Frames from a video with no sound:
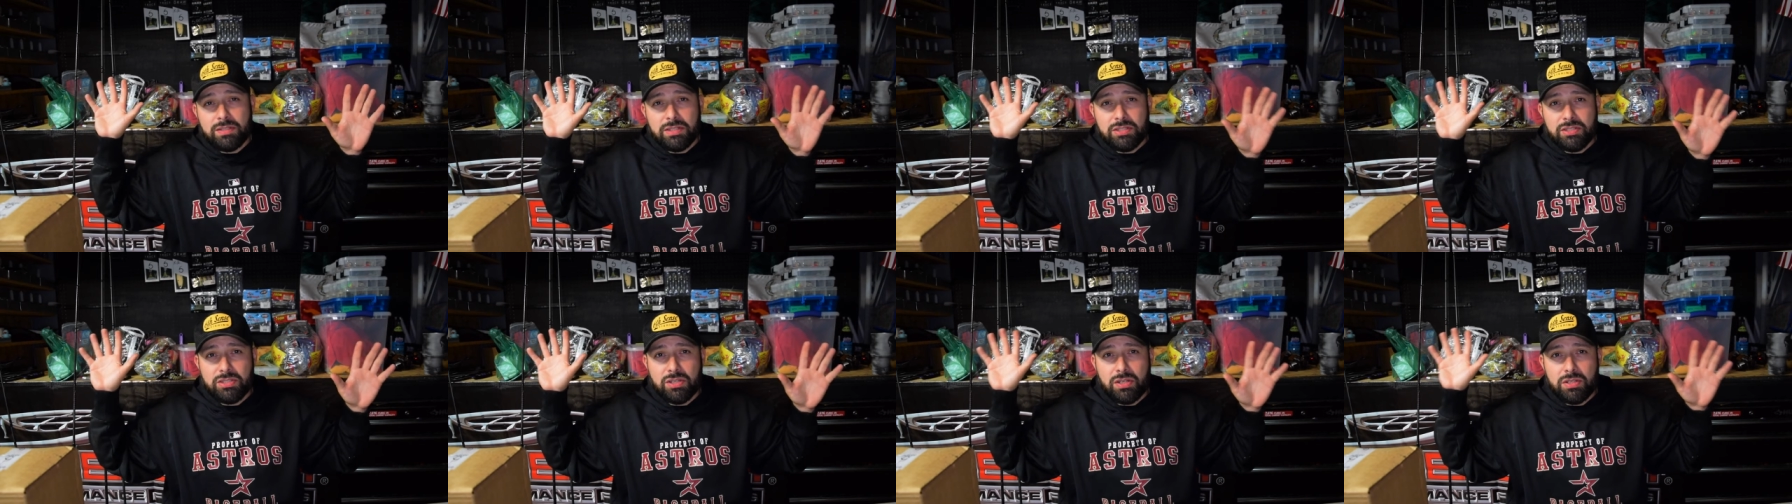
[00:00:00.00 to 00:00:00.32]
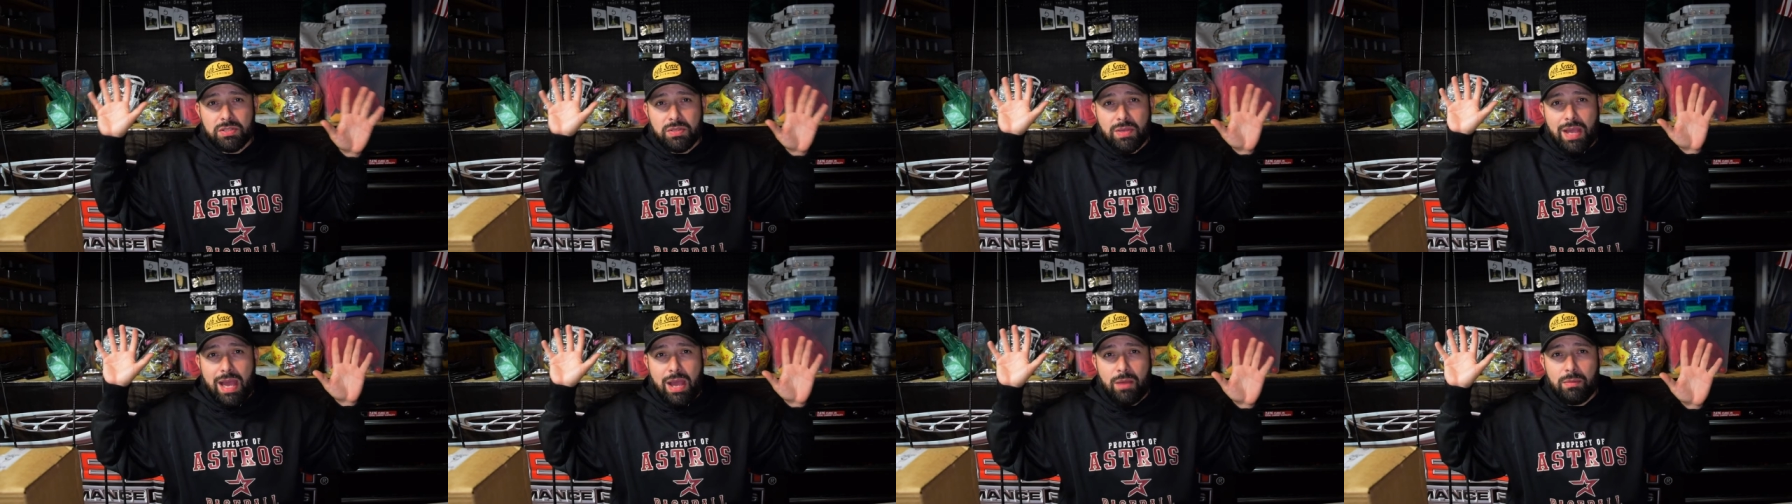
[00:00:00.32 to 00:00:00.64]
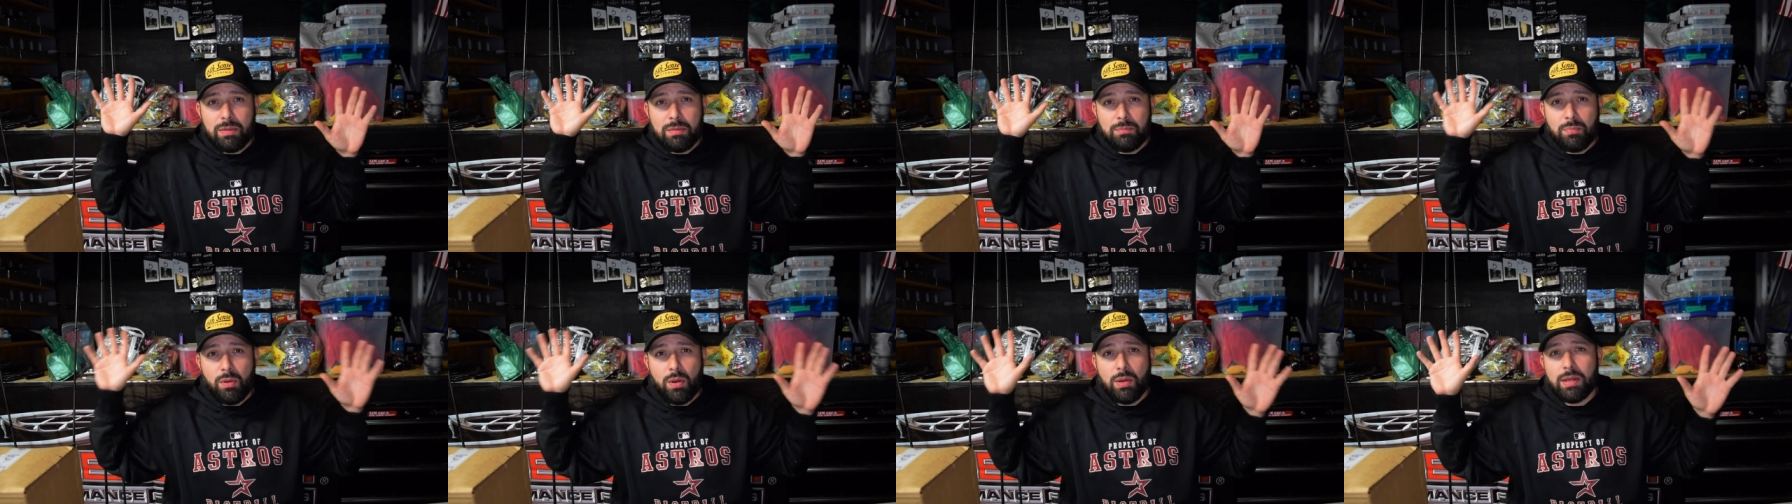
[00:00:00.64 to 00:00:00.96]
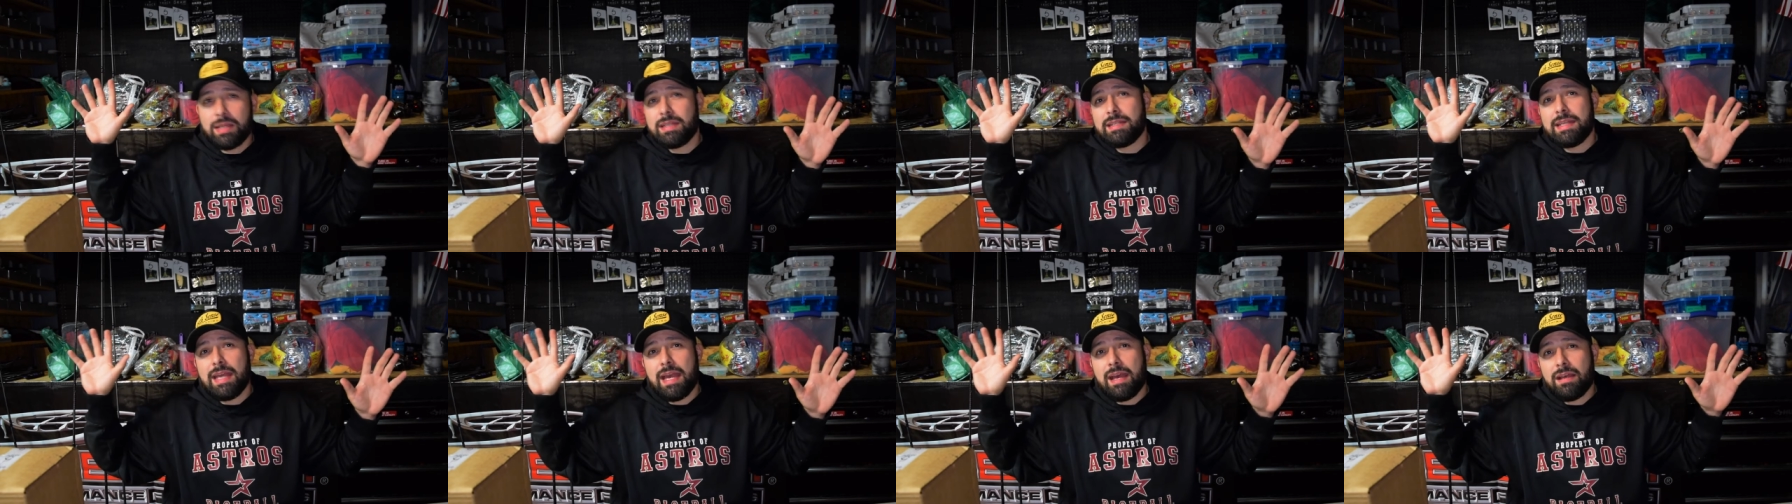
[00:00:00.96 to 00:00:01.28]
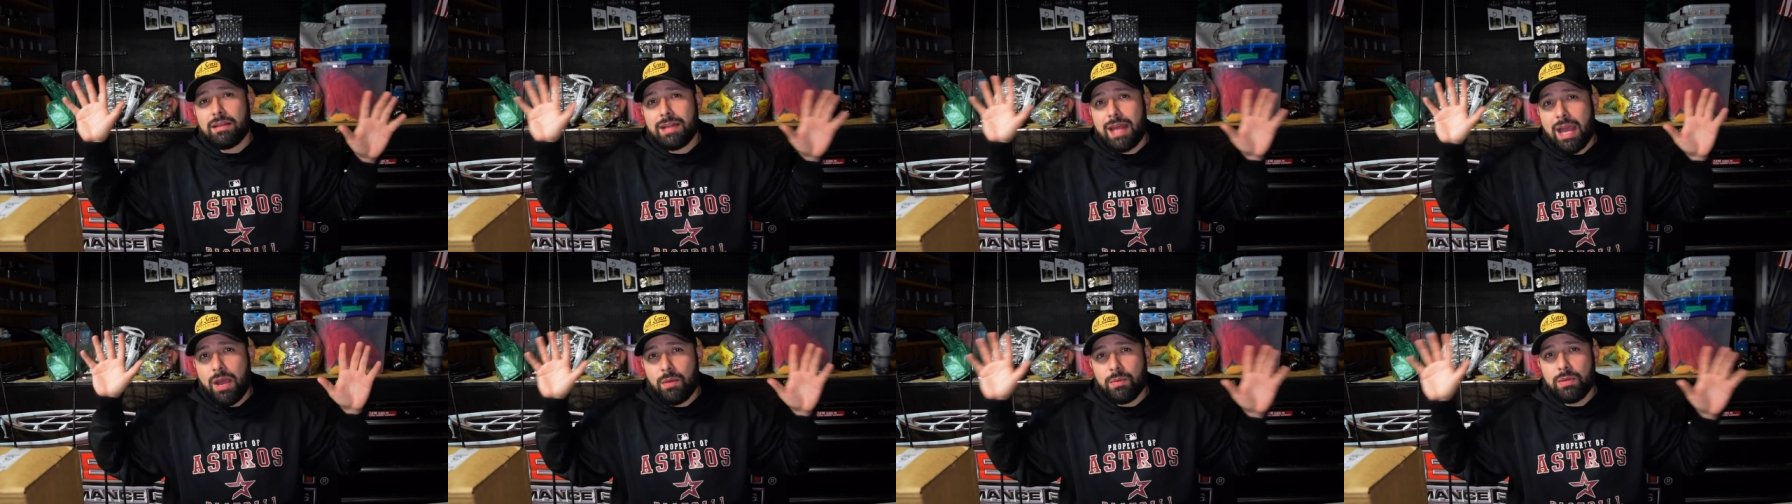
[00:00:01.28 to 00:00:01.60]
and show you how we broke it
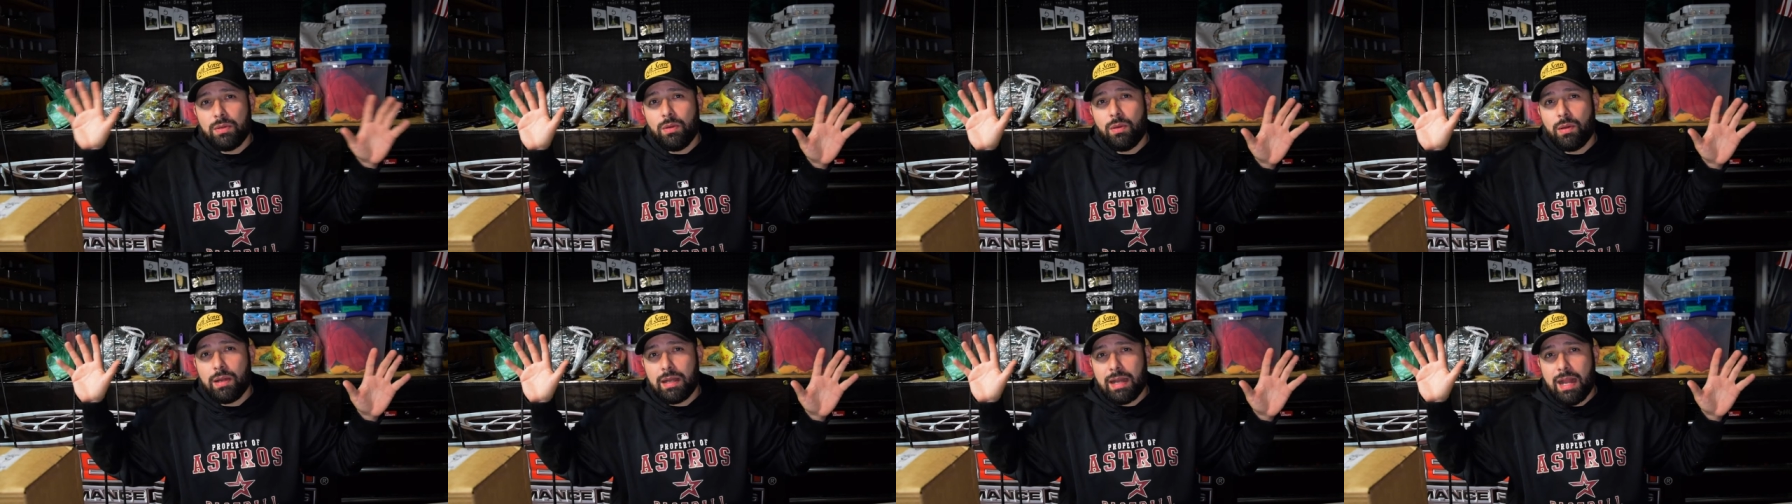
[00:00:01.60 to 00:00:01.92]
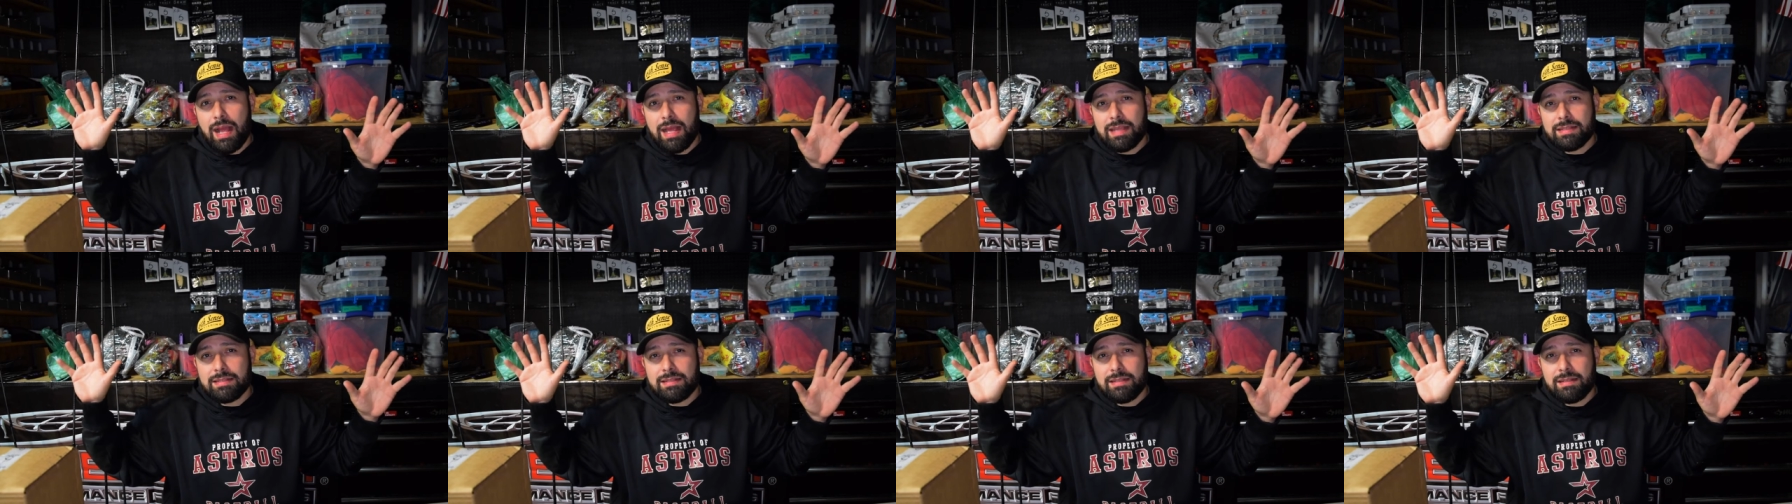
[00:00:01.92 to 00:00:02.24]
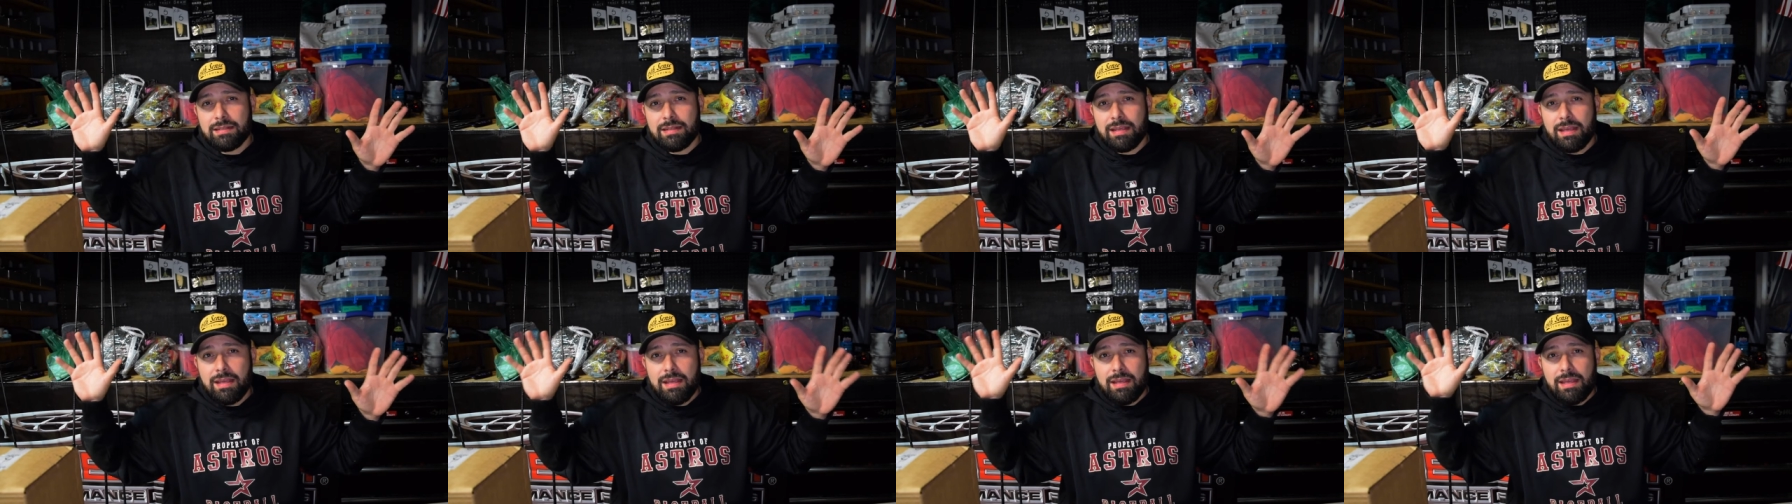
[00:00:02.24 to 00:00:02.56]
down, how we organized it,